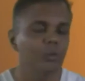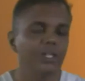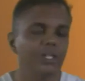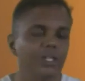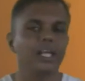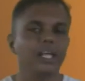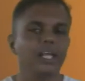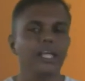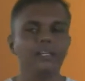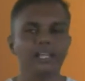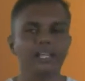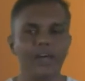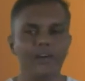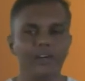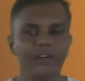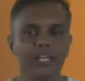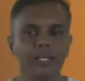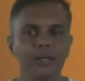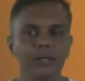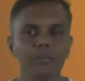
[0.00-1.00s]
with Elaine
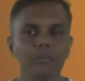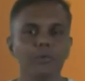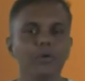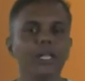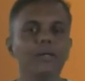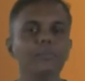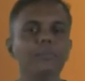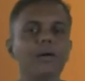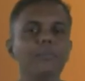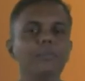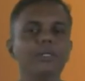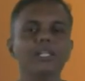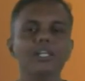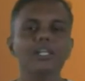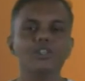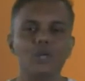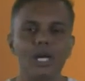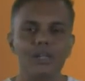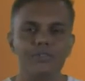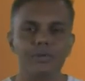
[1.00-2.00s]
Gary. Put him up in the
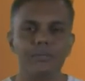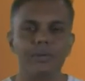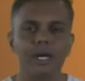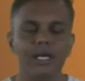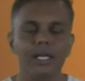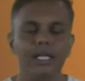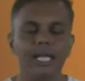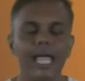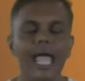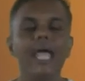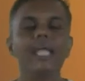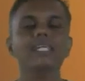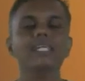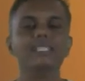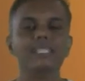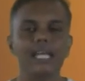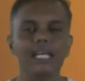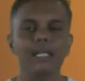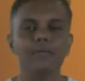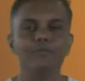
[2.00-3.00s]
transfer market and
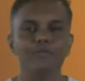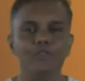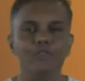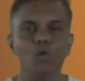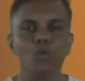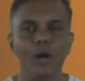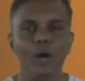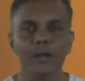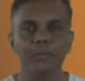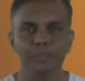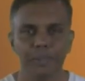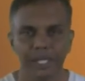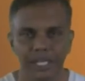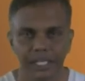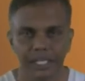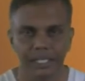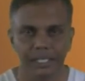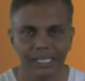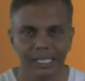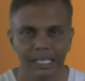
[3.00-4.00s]
sell him for
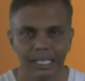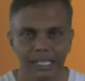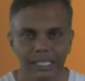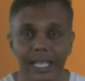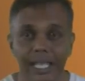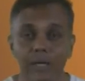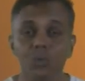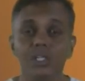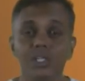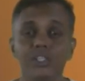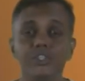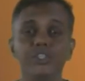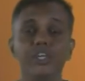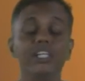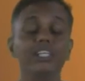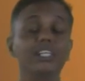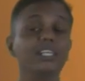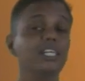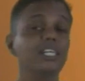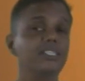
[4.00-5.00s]
1p. That will
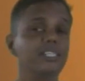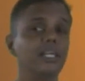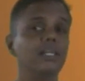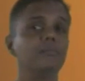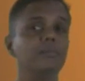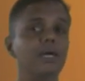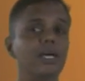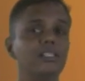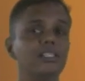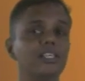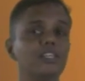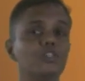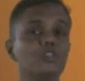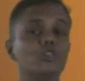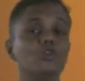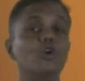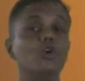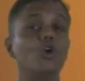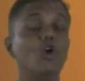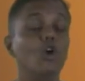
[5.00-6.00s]
certainly send a
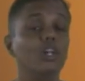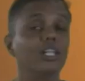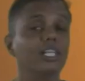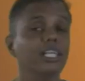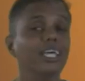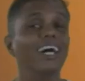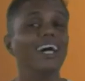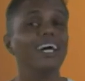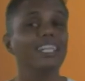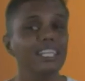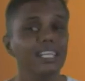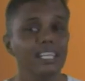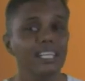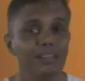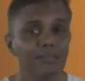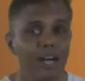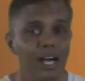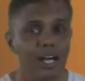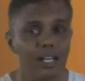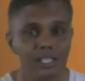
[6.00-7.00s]
message to all the other
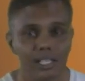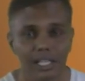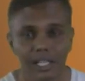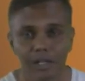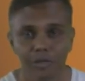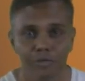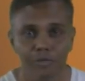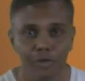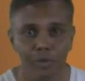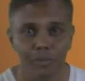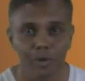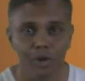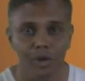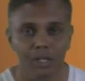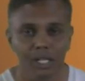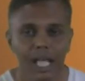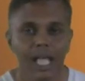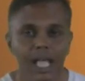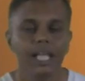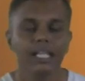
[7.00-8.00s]
divas in
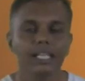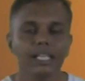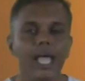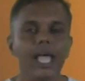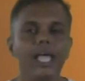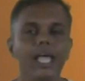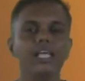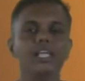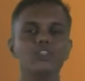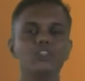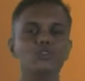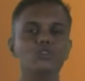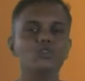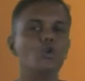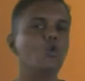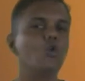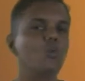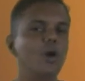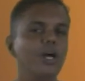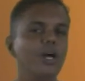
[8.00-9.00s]
football. There is
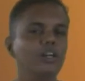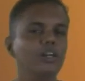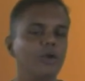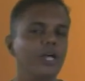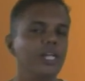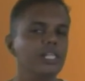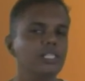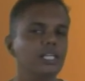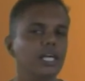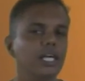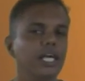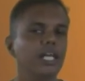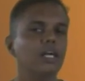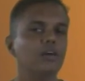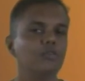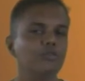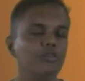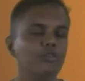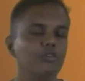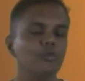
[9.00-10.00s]
no one greater in
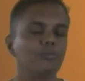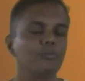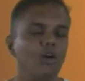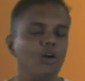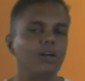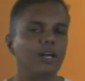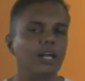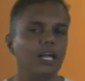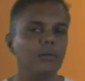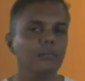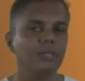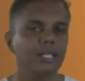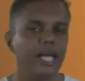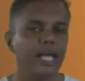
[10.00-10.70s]
a football club